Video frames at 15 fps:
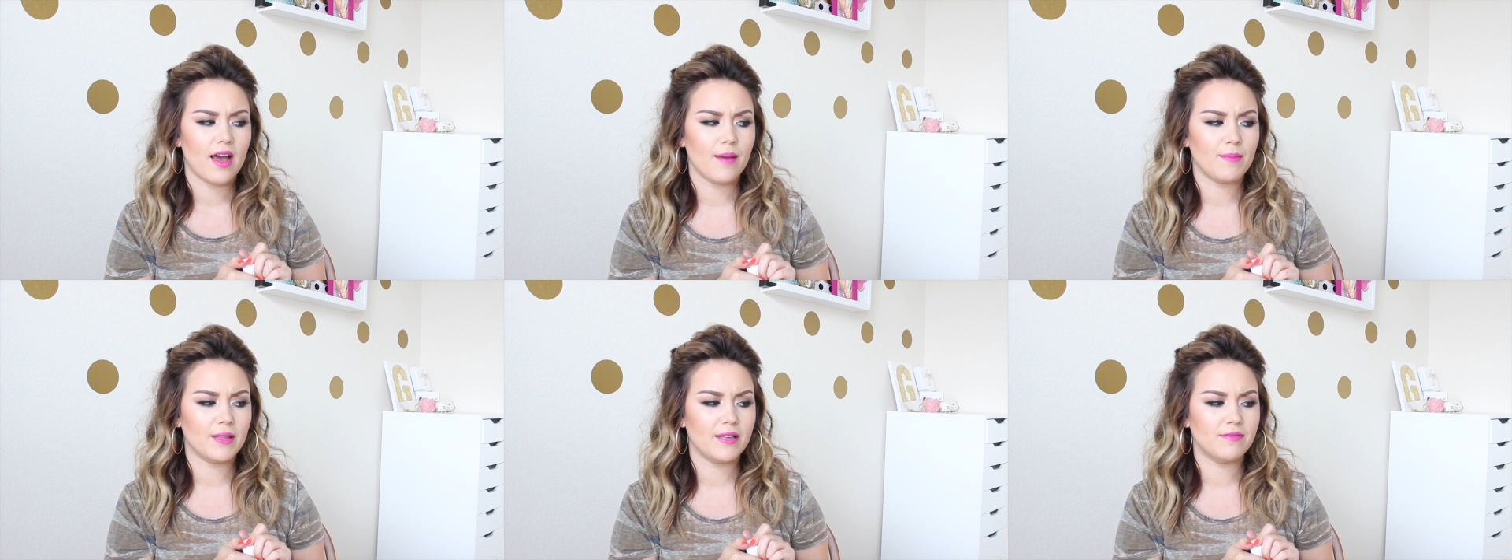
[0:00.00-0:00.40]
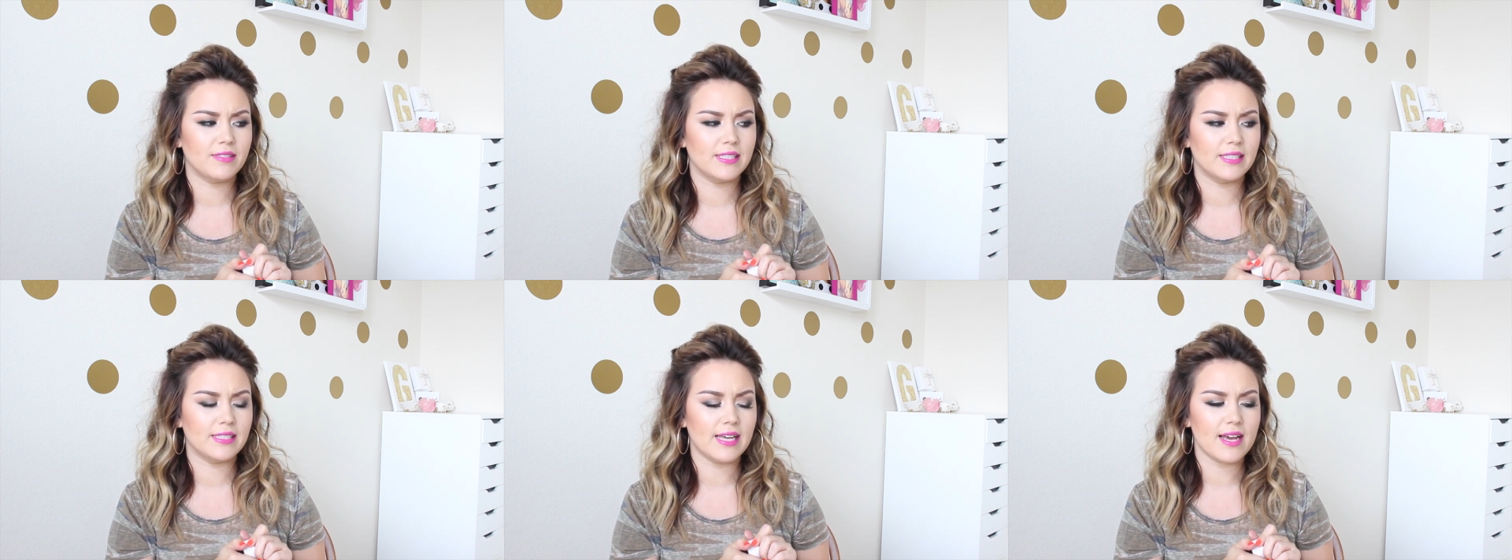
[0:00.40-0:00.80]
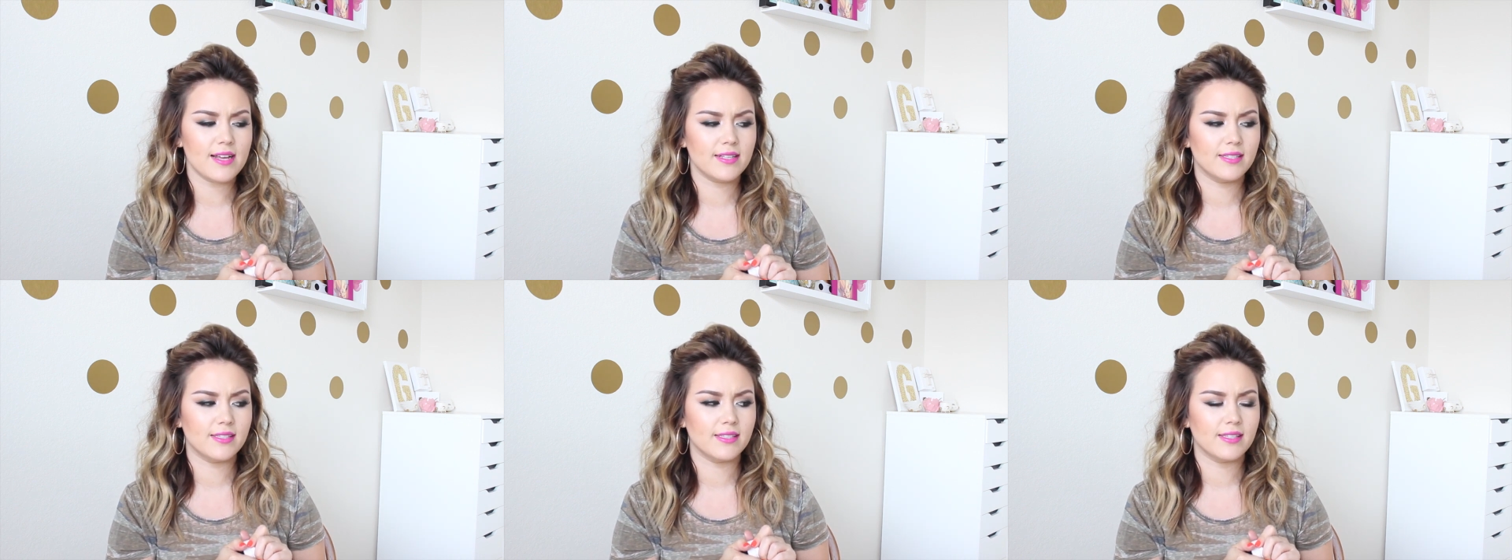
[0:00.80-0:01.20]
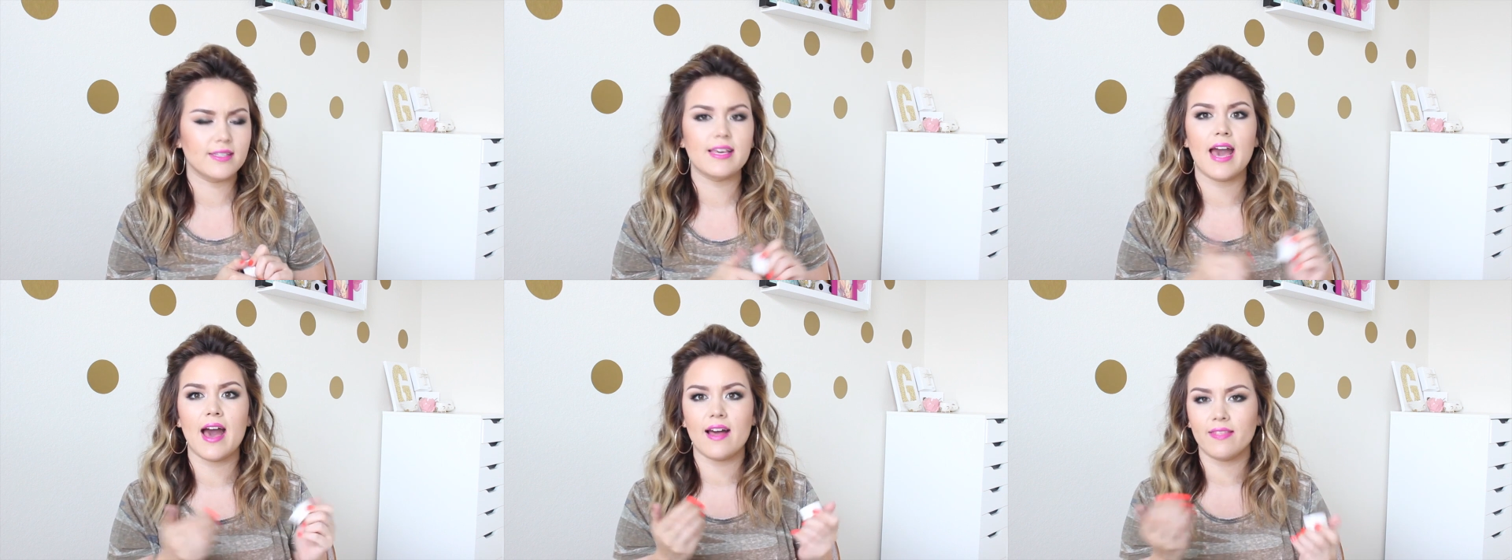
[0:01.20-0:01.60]
I believe six,
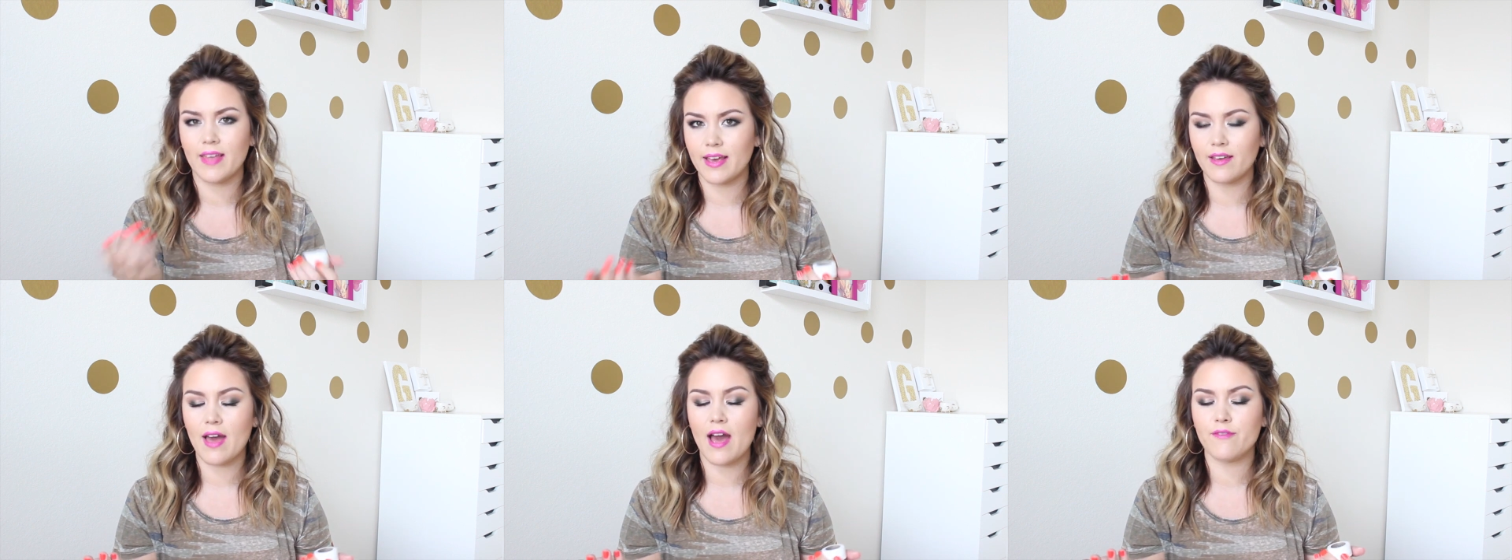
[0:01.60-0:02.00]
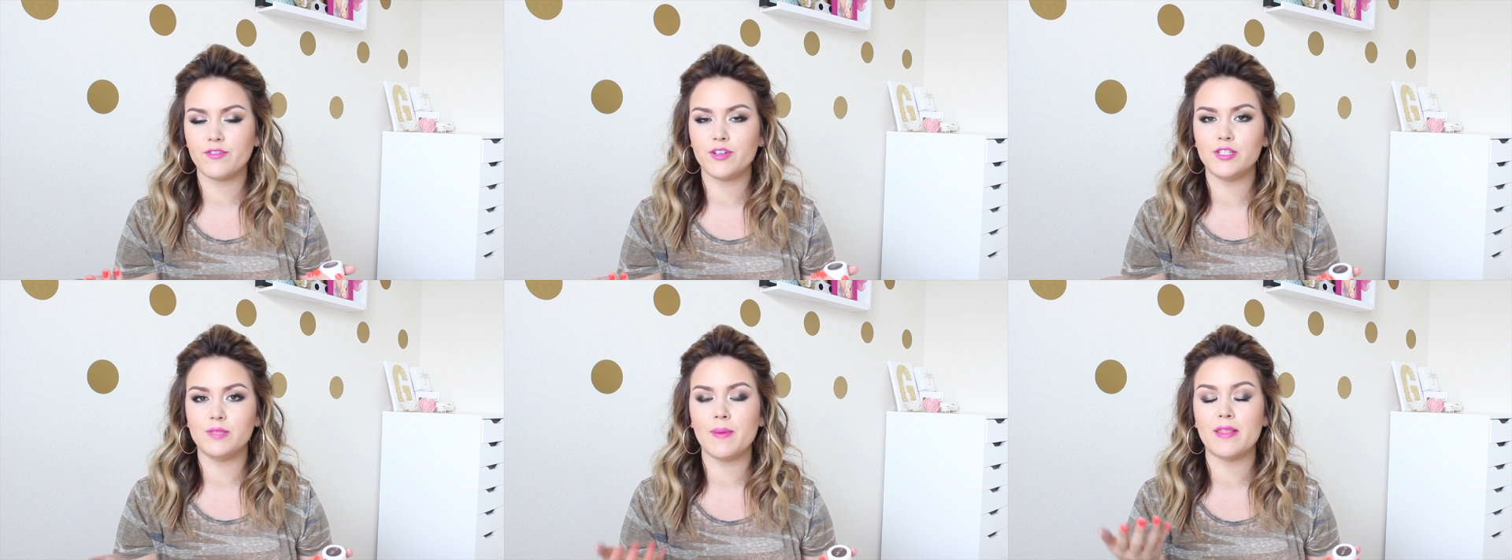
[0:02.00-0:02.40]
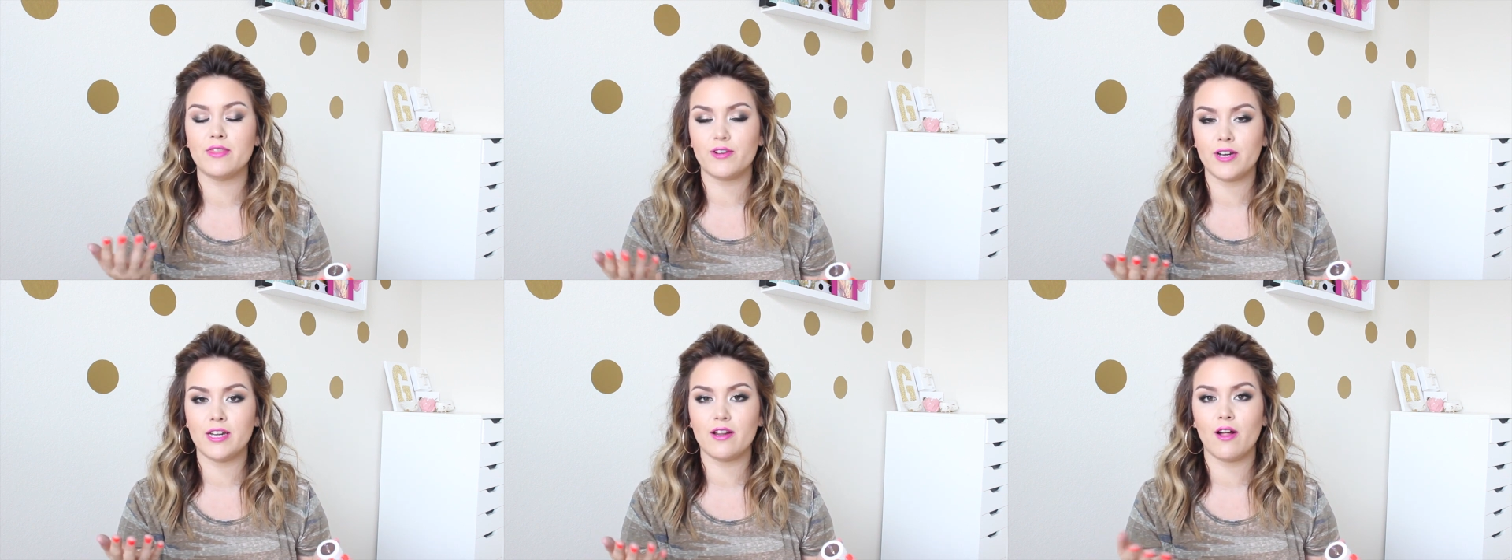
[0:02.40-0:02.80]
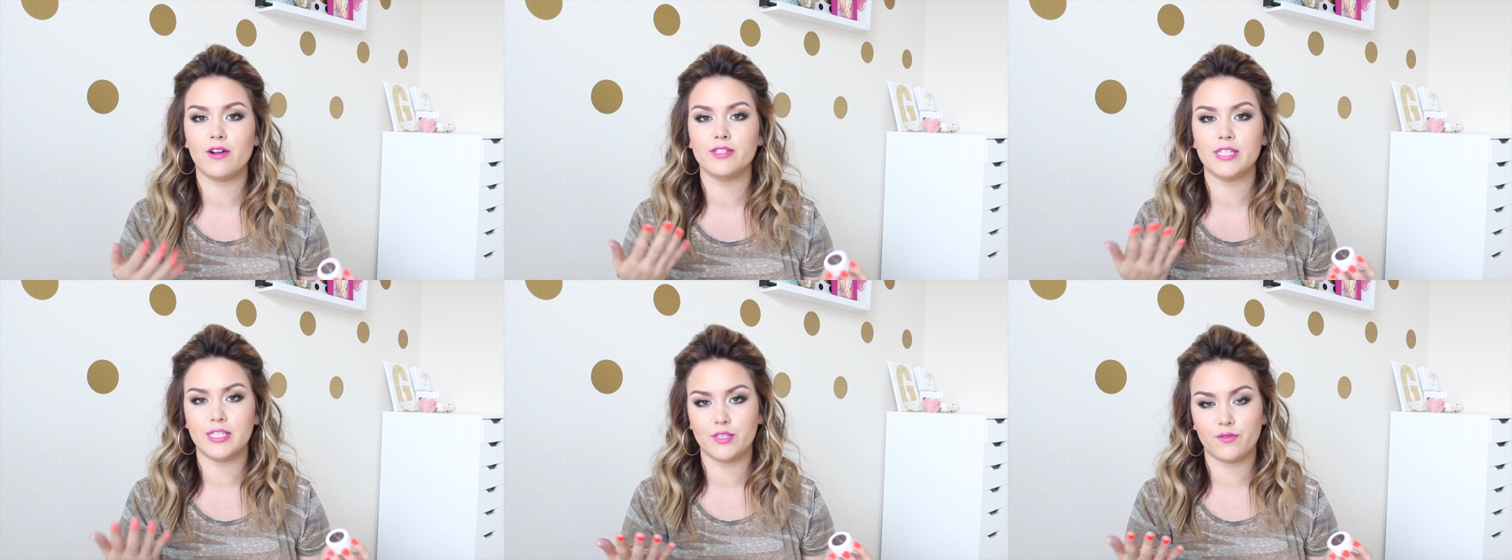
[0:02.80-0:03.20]
yeah, like after you spend thirty
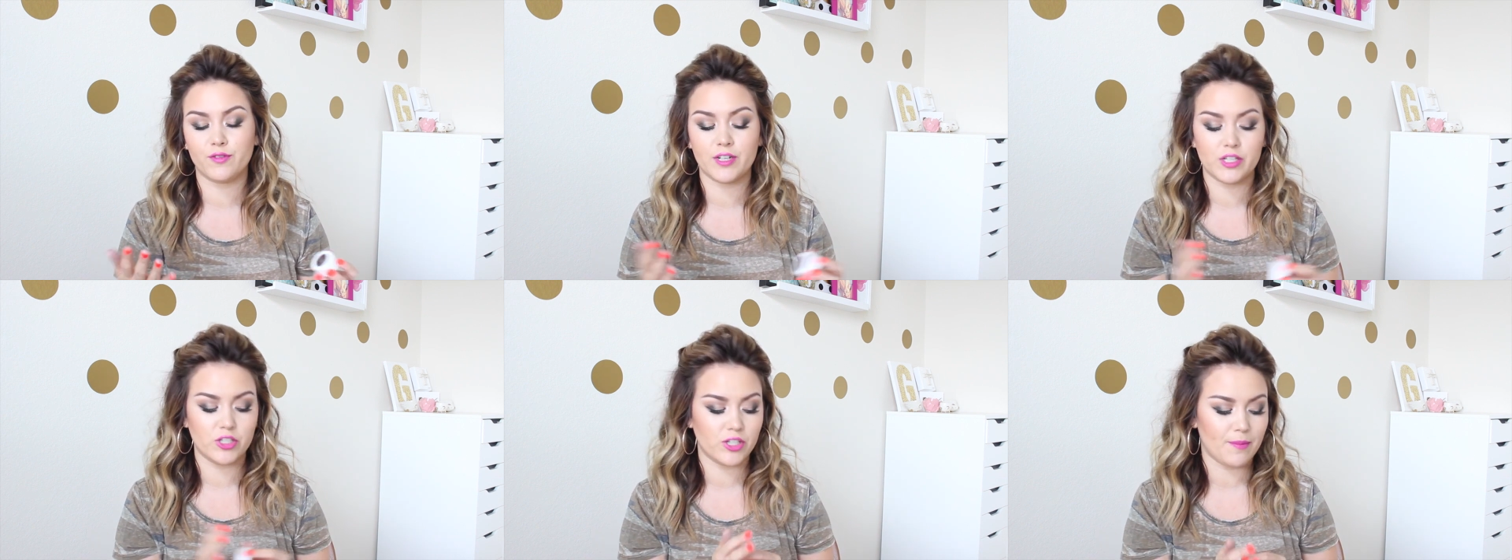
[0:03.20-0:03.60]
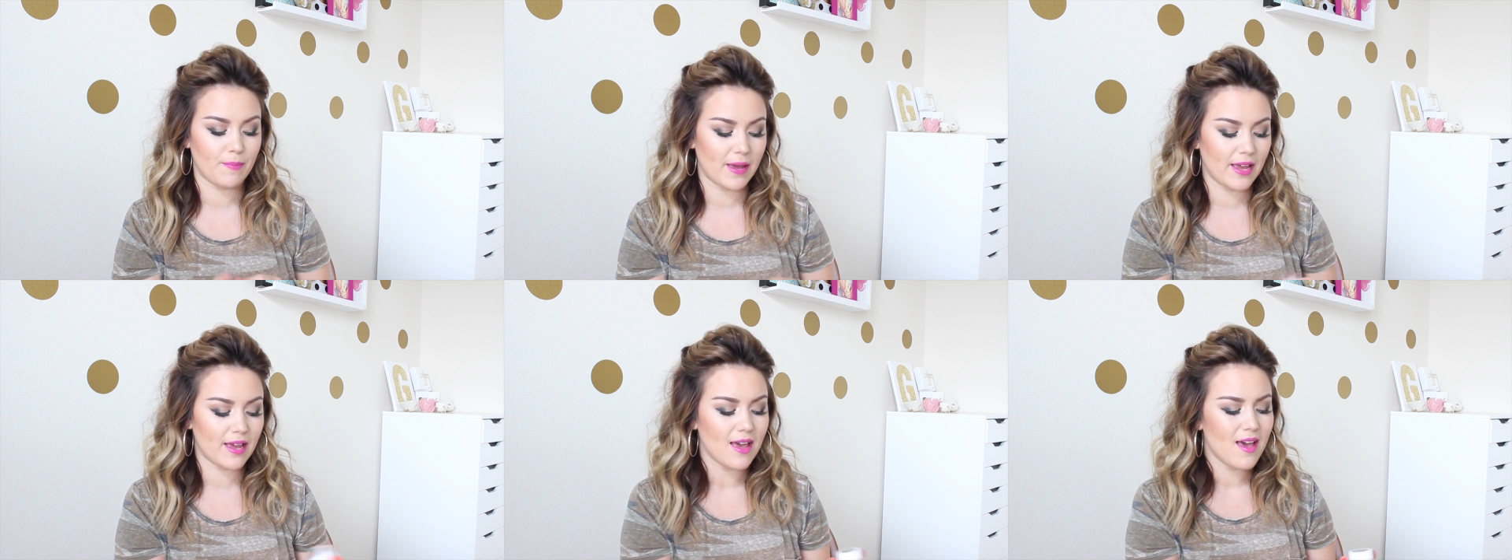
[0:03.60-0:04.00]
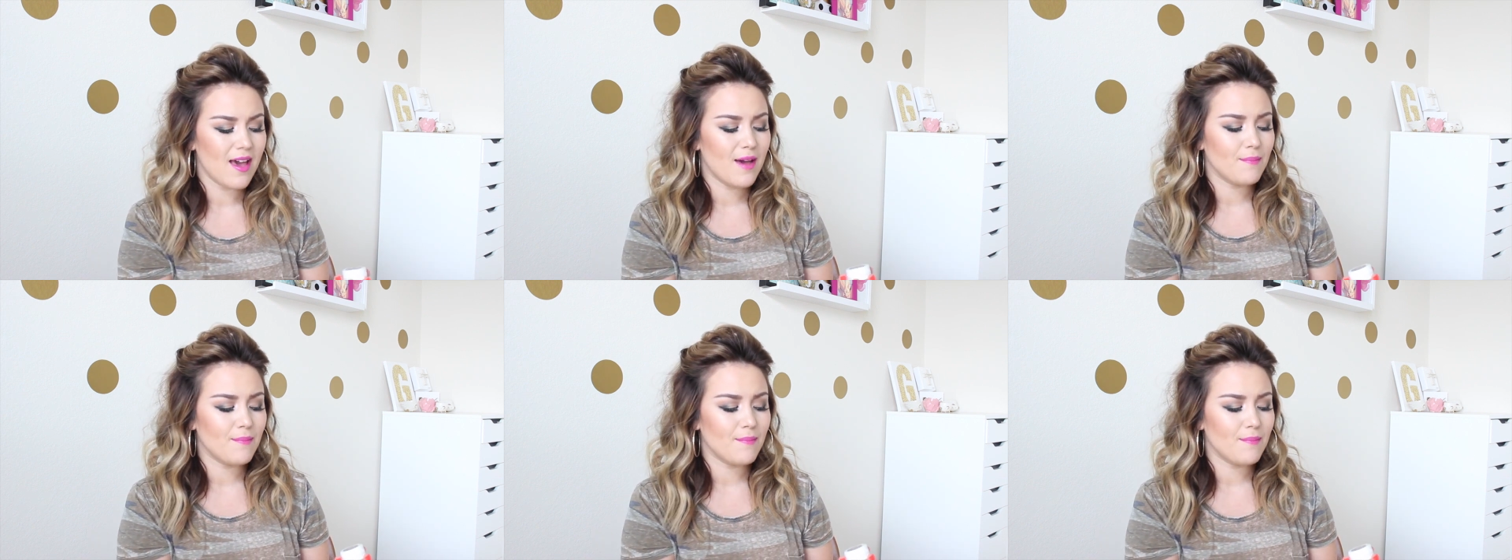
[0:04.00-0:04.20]
dollars, it's free shipping.